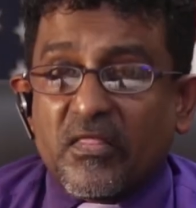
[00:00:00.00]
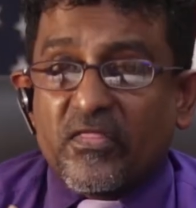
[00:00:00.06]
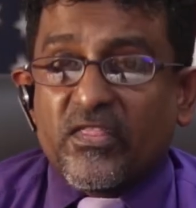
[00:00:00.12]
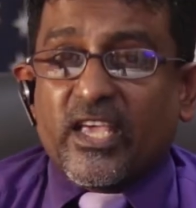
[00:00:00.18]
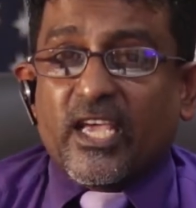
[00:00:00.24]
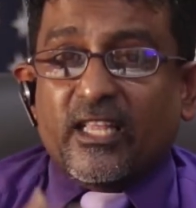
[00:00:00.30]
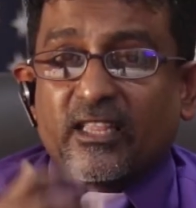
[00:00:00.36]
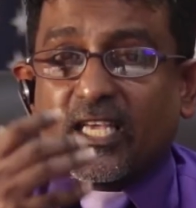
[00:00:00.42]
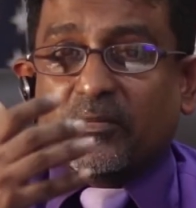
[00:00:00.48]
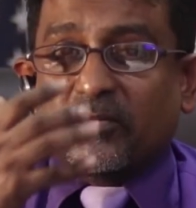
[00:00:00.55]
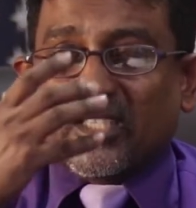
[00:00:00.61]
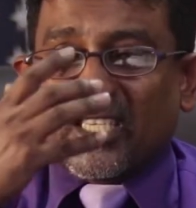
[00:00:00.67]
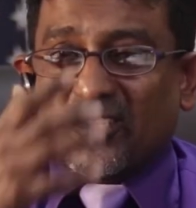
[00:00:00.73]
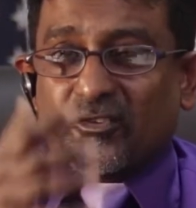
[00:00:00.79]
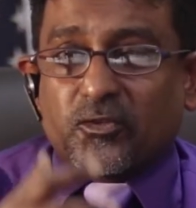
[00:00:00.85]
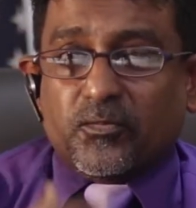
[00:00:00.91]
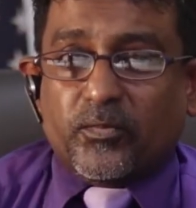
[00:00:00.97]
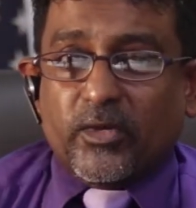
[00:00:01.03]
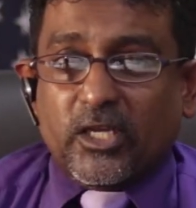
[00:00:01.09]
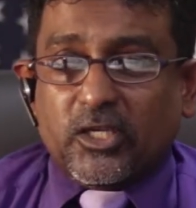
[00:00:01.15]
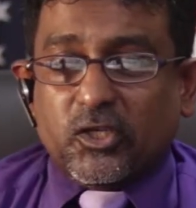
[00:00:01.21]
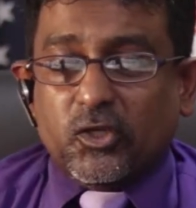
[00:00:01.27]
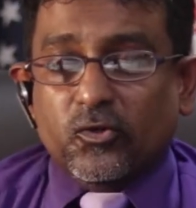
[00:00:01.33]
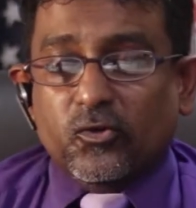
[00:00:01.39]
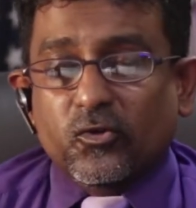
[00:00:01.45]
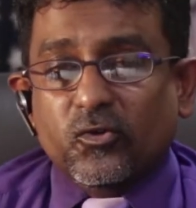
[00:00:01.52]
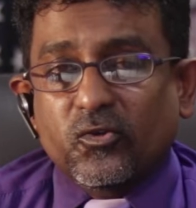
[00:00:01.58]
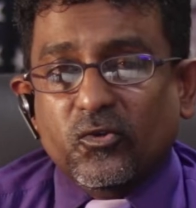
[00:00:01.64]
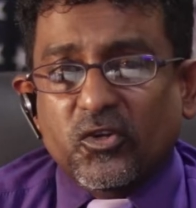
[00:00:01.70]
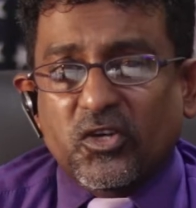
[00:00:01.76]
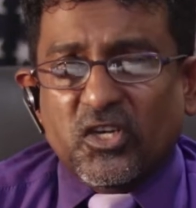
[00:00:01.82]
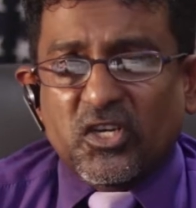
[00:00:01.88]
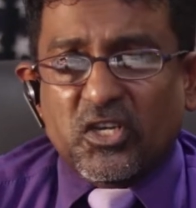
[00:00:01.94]
They themselves speak to you
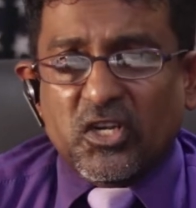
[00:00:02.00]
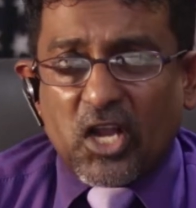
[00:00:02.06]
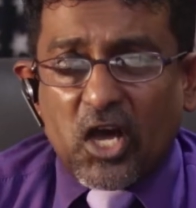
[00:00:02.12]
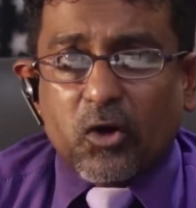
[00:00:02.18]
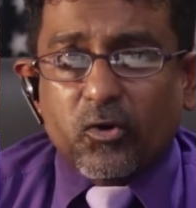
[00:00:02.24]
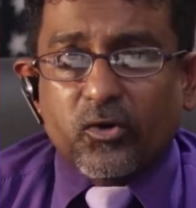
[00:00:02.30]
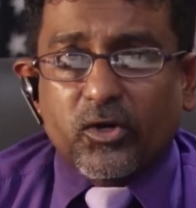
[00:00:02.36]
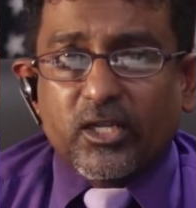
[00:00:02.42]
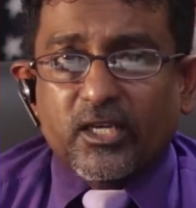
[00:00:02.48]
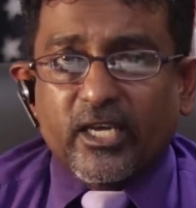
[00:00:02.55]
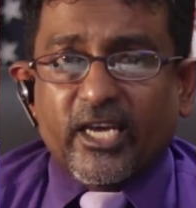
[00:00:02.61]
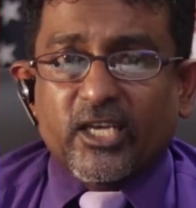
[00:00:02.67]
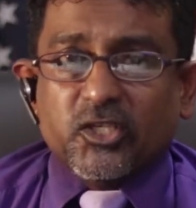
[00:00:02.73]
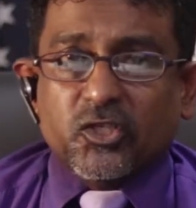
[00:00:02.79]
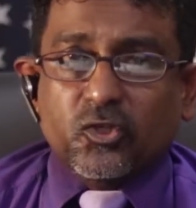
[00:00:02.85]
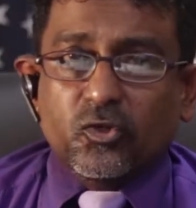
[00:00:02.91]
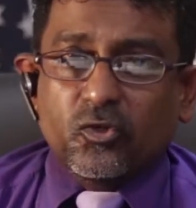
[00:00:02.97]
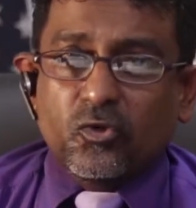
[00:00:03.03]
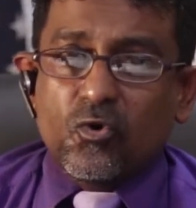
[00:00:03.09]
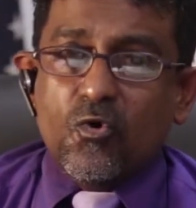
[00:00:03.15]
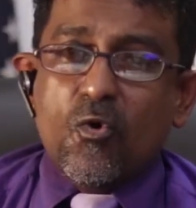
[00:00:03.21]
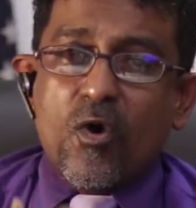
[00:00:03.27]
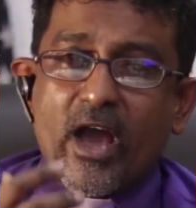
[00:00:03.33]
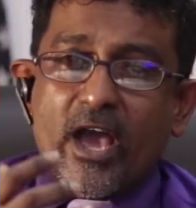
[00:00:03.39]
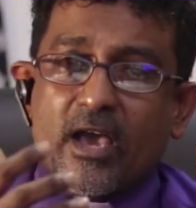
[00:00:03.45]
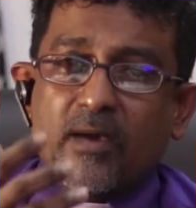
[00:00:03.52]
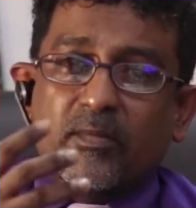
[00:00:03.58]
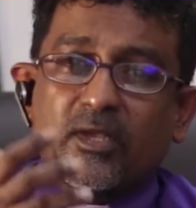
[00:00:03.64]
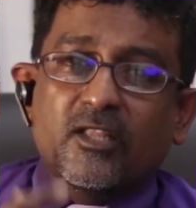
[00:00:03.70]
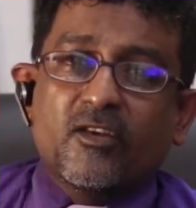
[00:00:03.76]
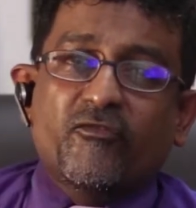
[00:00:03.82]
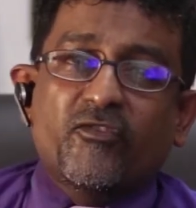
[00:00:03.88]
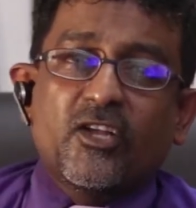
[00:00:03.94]
loud as to who I am
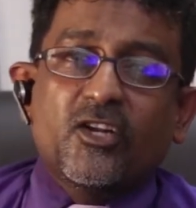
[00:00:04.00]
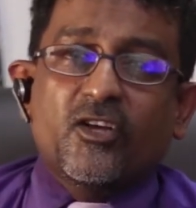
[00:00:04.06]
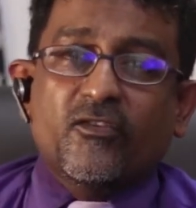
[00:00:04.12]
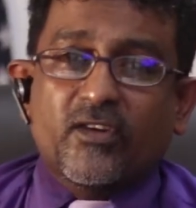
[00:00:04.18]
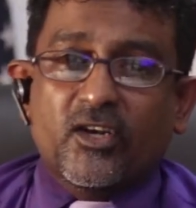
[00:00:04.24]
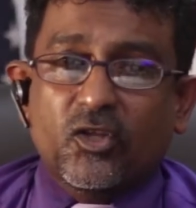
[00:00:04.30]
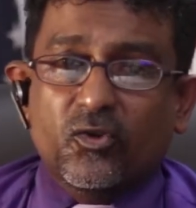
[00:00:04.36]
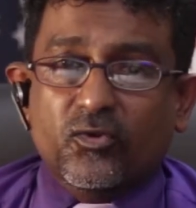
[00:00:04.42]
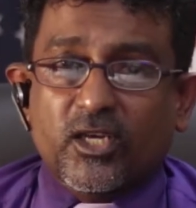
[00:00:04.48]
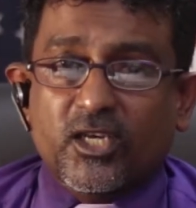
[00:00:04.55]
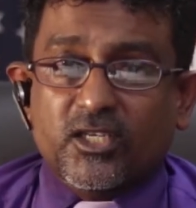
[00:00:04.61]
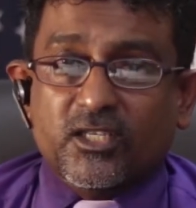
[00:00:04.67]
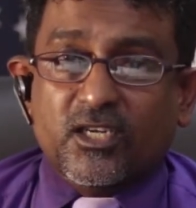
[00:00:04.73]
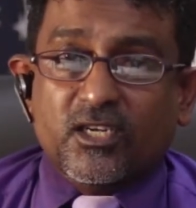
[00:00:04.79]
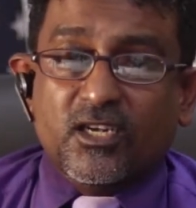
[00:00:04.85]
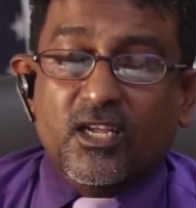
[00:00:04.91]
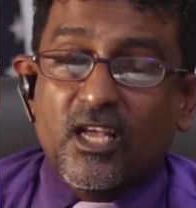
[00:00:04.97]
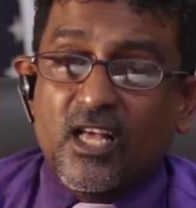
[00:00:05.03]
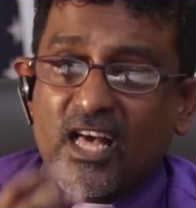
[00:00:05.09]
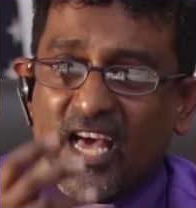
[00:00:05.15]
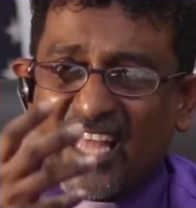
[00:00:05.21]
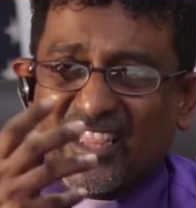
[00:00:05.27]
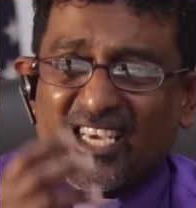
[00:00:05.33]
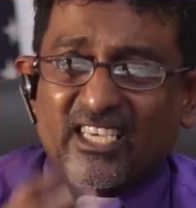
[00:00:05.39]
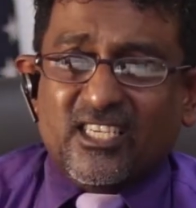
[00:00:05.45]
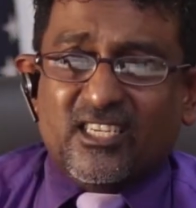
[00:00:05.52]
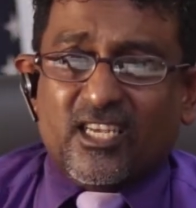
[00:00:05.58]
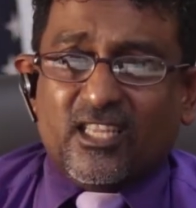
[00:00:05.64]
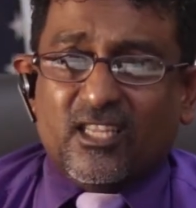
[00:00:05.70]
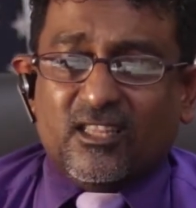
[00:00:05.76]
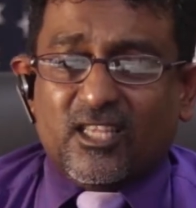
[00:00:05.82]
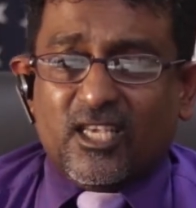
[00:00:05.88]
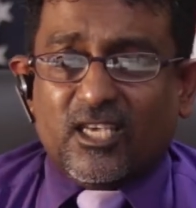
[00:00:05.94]
in the field of education. And there is
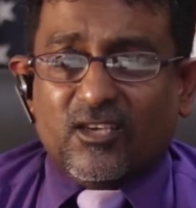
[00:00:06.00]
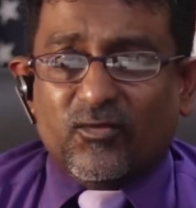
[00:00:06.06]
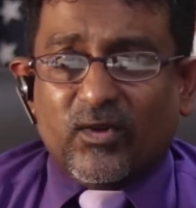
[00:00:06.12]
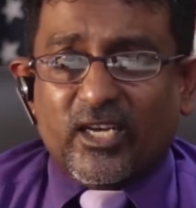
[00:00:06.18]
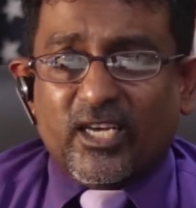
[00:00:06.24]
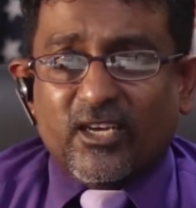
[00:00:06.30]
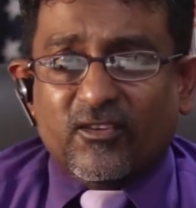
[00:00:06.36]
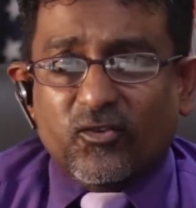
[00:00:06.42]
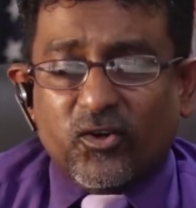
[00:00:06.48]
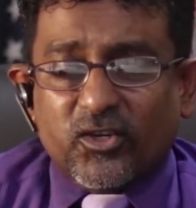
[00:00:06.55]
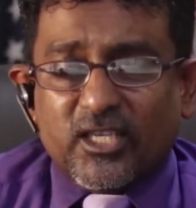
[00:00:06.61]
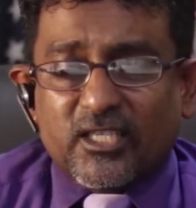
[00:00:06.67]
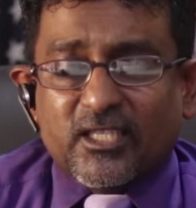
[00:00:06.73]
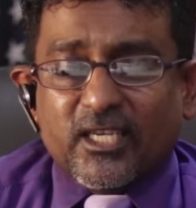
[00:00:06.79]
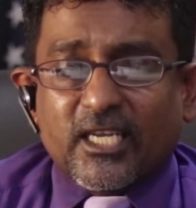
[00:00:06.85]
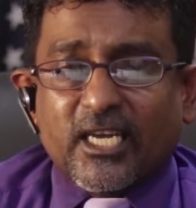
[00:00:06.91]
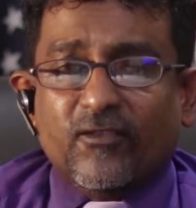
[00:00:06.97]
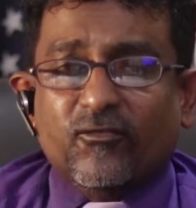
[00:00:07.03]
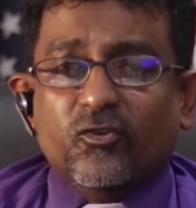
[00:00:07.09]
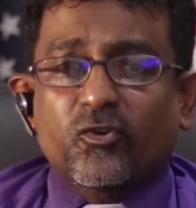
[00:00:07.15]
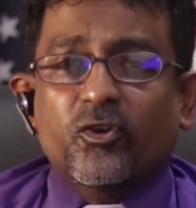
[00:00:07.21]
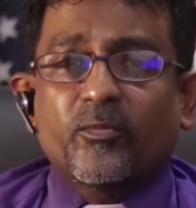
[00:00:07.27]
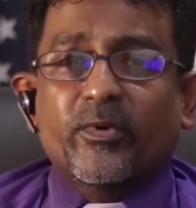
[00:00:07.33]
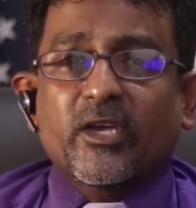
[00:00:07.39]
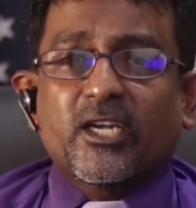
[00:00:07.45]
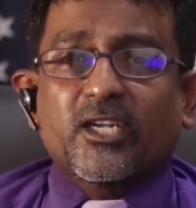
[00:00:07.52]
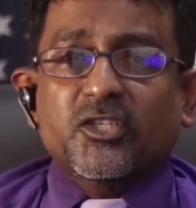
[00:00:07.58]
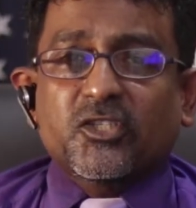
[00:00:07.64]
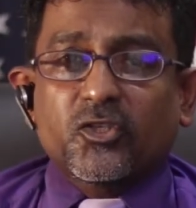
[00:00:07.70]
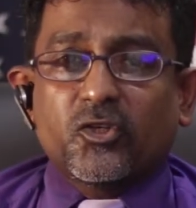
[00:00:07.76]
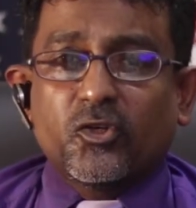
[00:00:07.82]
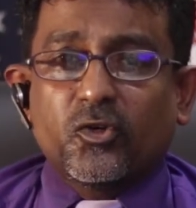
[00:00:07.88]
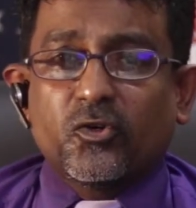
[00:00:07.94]
another thing when I have noticed that I have told
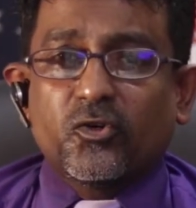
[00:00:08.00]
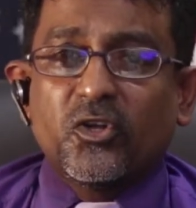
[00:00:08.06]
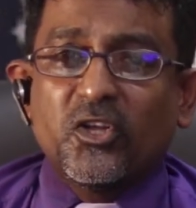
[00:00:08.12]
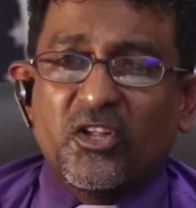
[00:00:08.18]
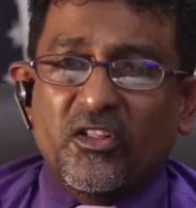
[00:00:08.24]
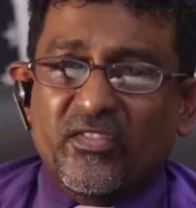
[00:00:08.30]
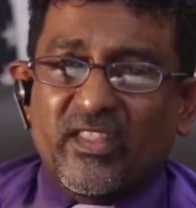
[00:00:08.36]
parents to do.